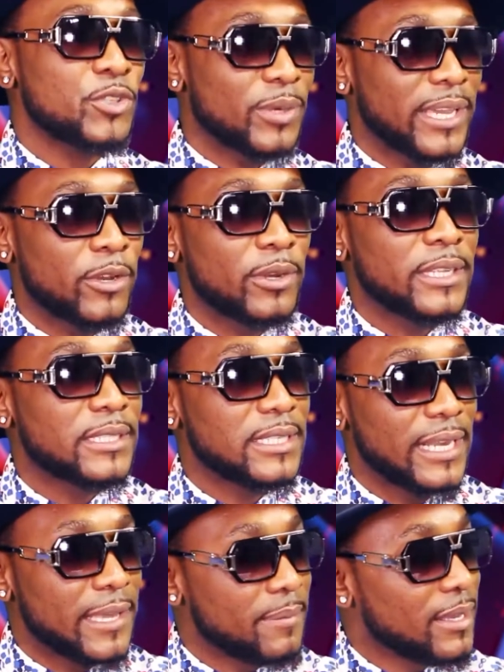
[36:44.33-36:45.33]
You can only
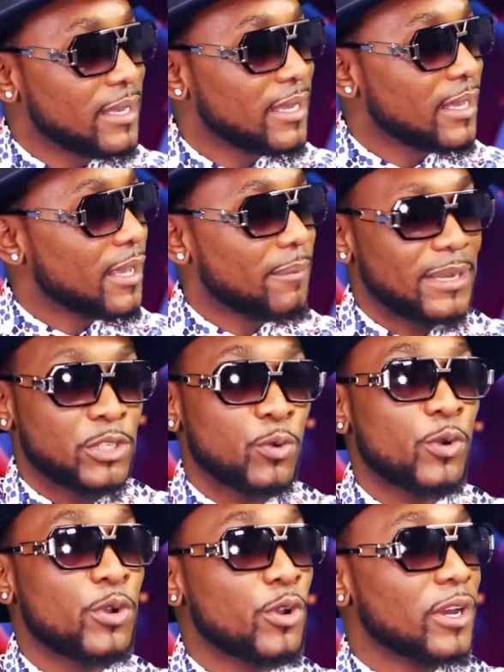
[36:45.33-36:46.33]
delay me, but
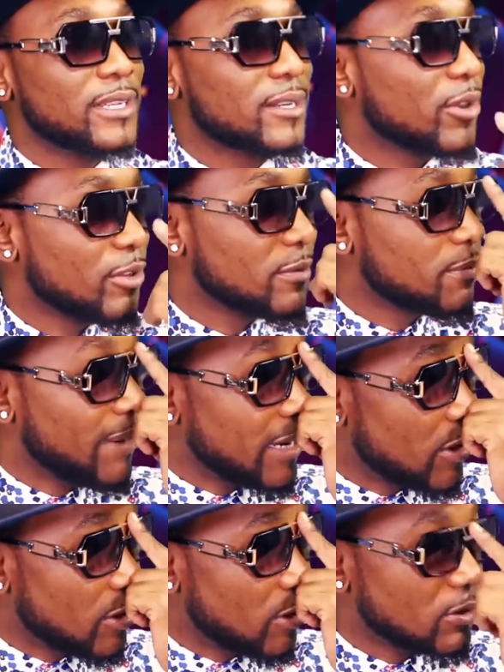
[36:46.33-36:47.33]
you will not close
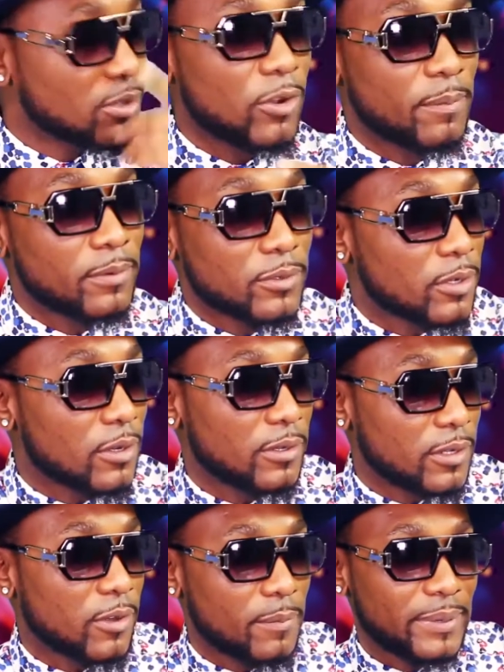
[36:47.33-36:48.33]
my doors
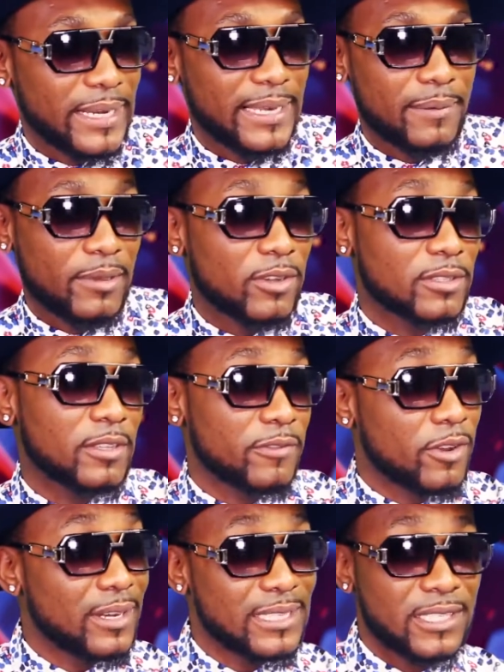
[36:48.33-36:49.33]
completely. Because
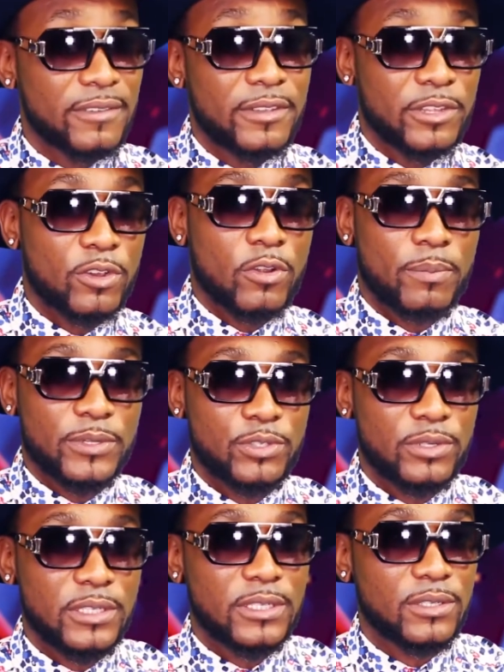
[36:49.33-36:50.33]
if God has given you an
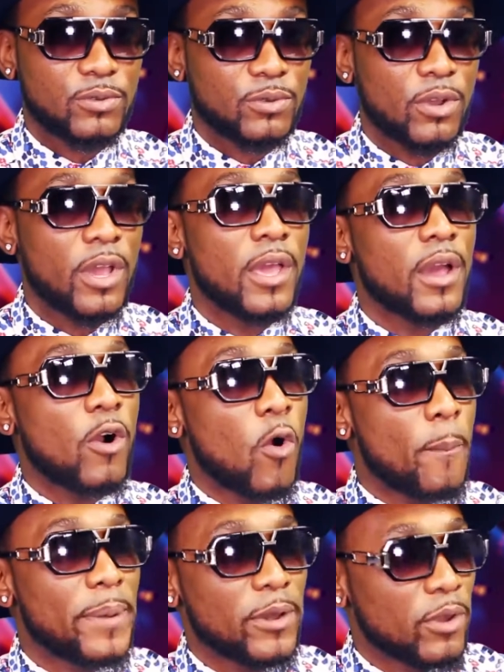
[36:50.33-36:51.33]
opportunity to
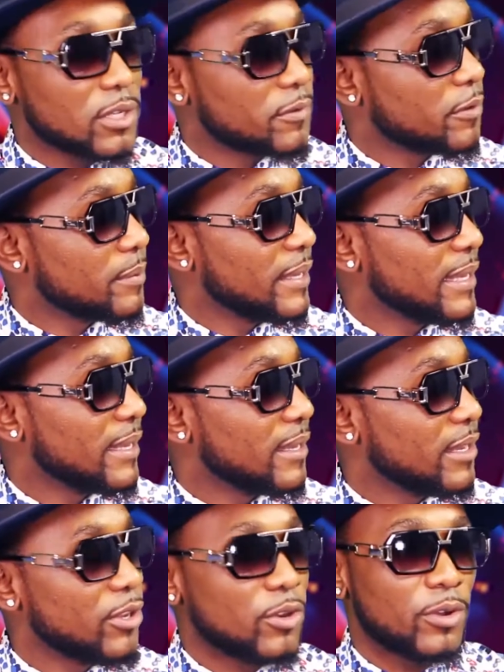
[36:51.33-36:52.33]
open doors for me,
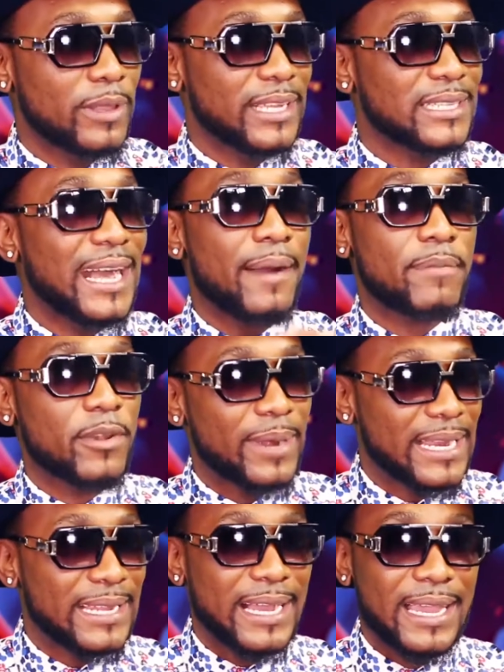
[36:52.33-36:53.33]
you know that I'm the
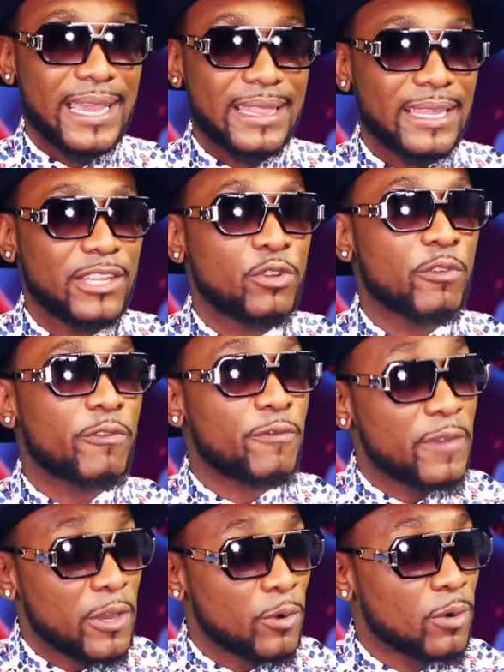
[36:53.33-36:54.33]
right guy, and then you
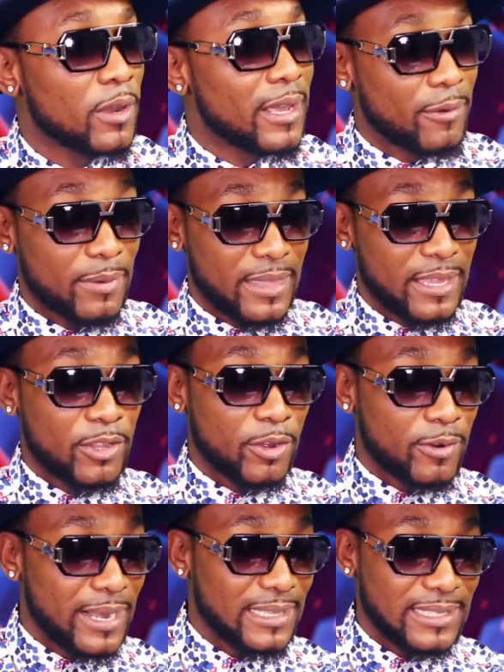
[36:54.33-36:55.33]
feel within
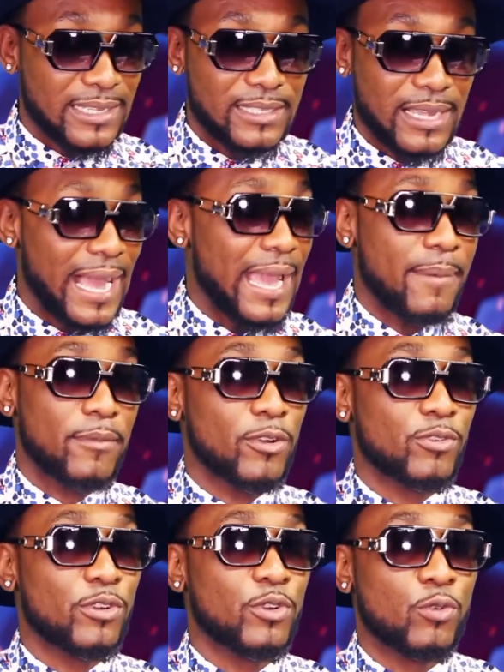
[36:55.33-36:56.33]
your right that I am
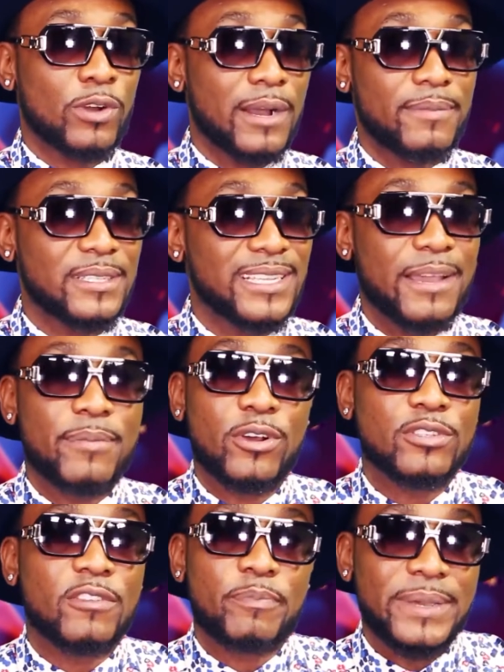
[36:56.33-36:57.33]
not going to hook up this guy
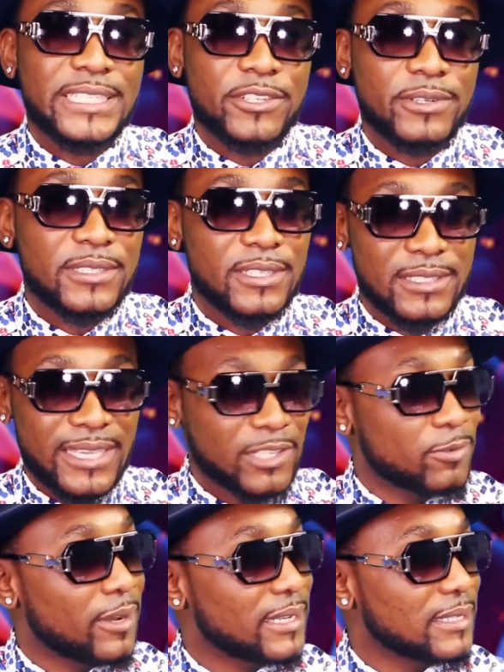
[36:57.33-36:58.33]
because of petty reasons.
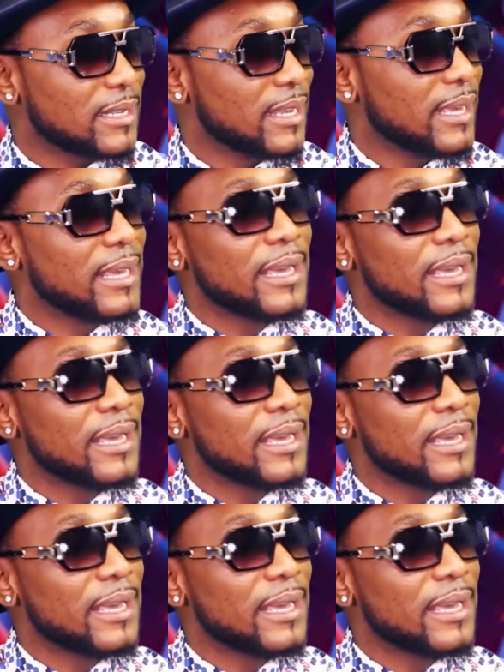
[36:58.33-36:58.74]
Guess what?